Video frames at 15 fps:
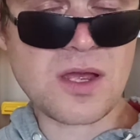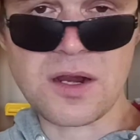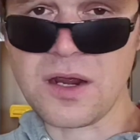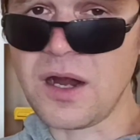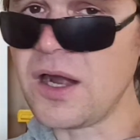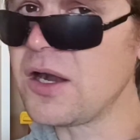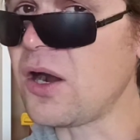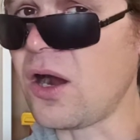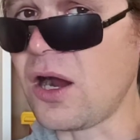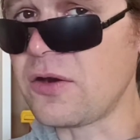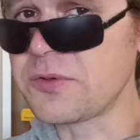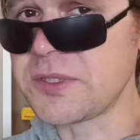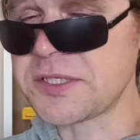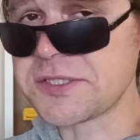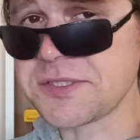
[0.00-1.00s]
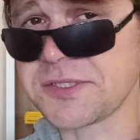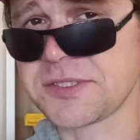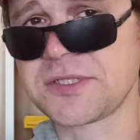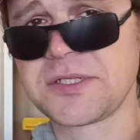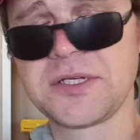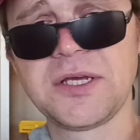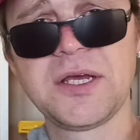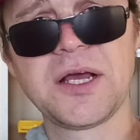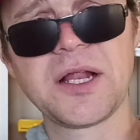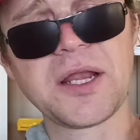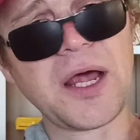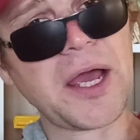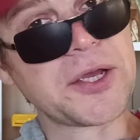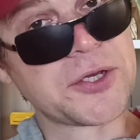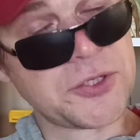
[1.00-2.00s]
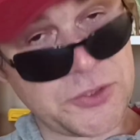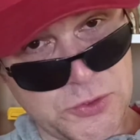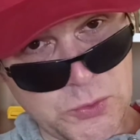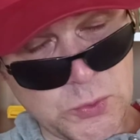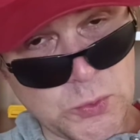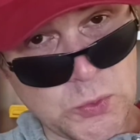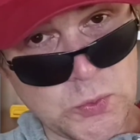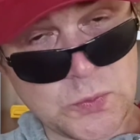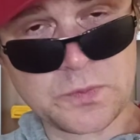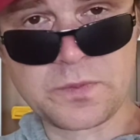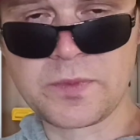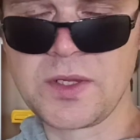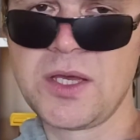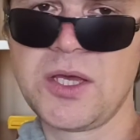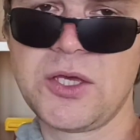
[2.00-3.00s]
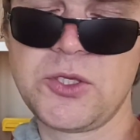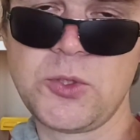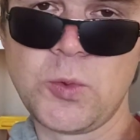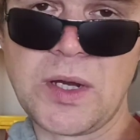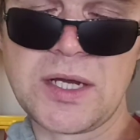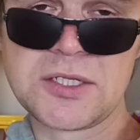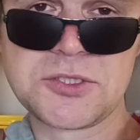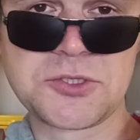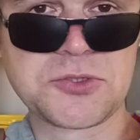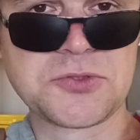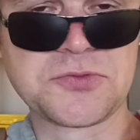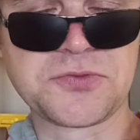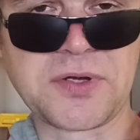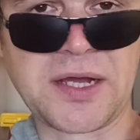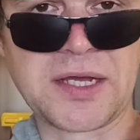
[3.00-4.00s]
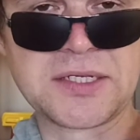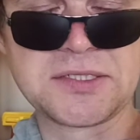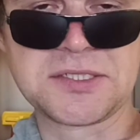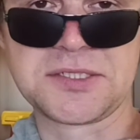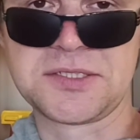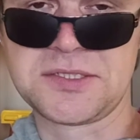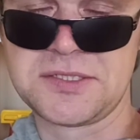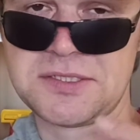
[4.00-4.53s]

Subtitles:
car owners like you want to find